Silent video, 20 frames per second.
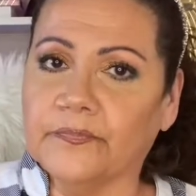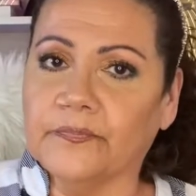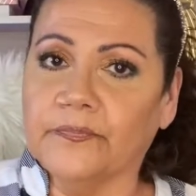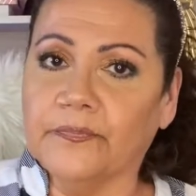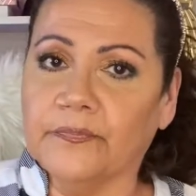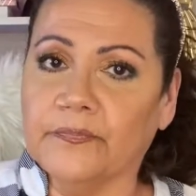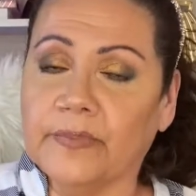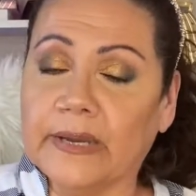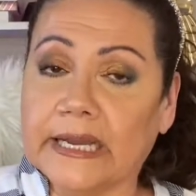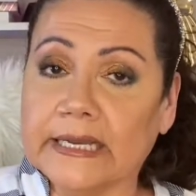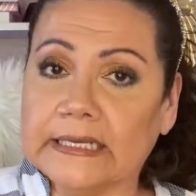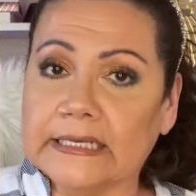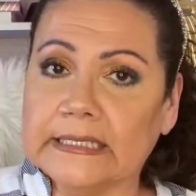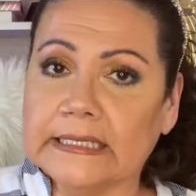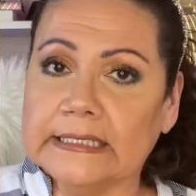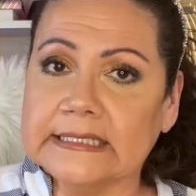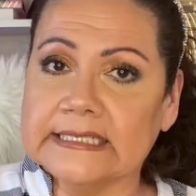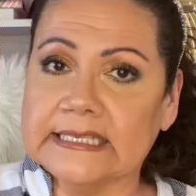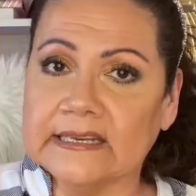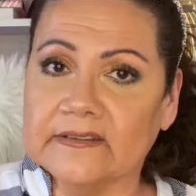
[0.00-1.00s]
back in
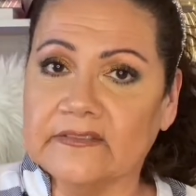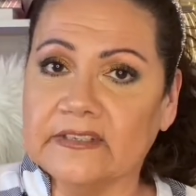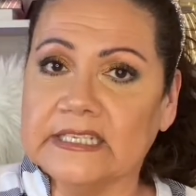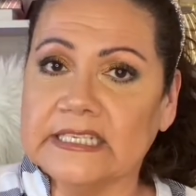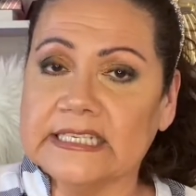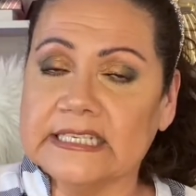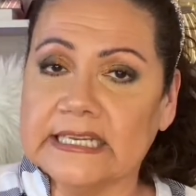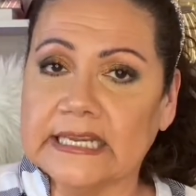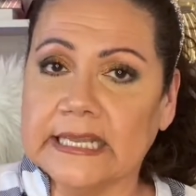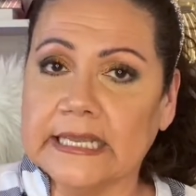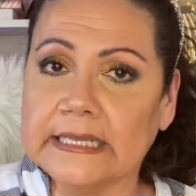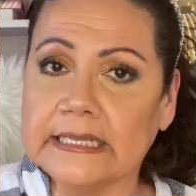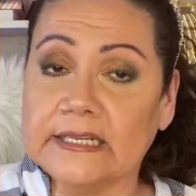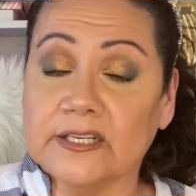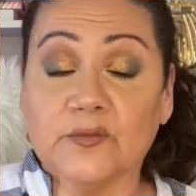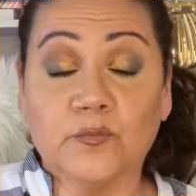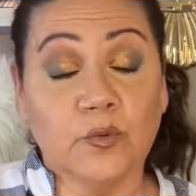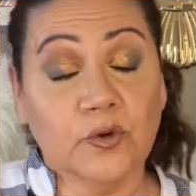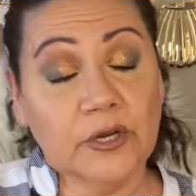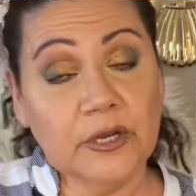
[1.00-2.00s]
the 70s and
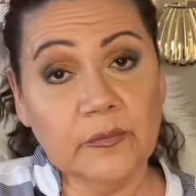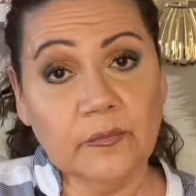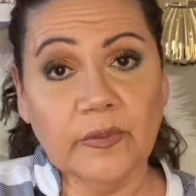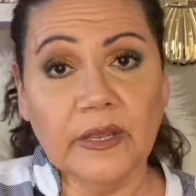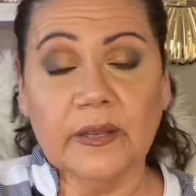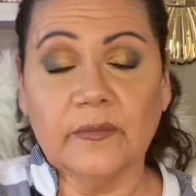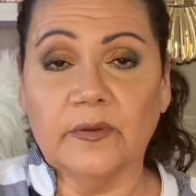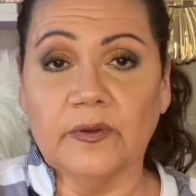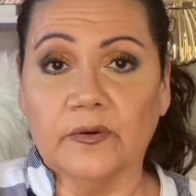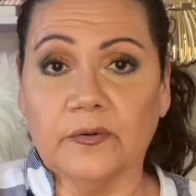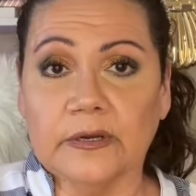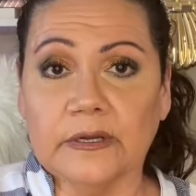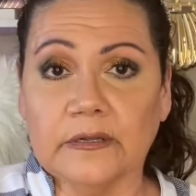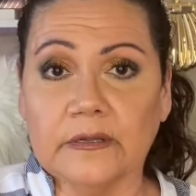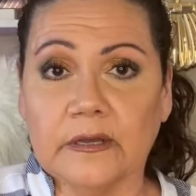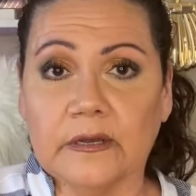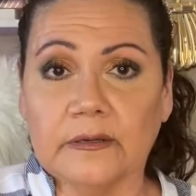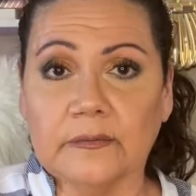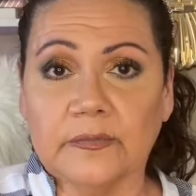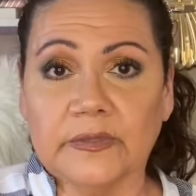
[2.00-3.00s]
80s putting baby oil
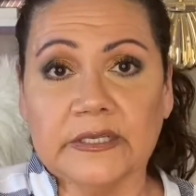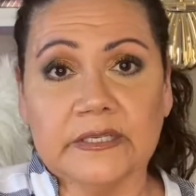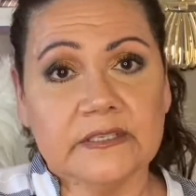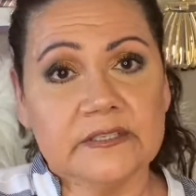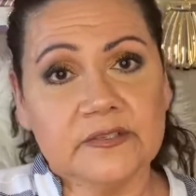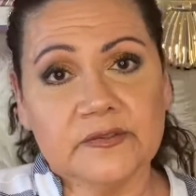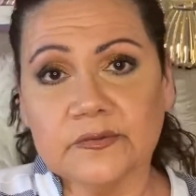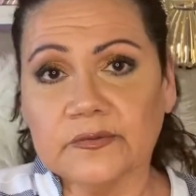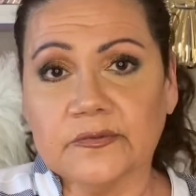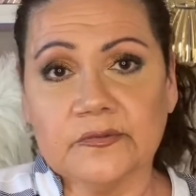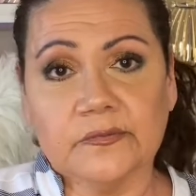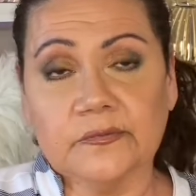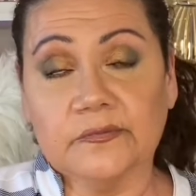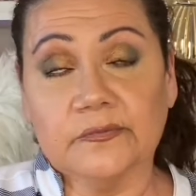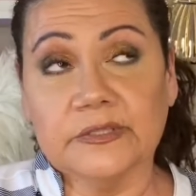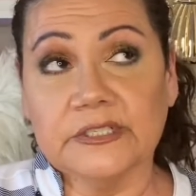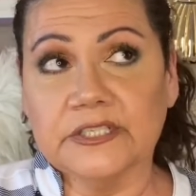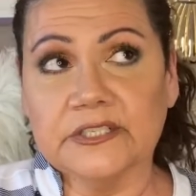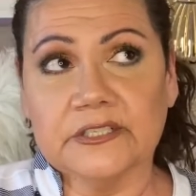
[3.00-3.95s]
on because we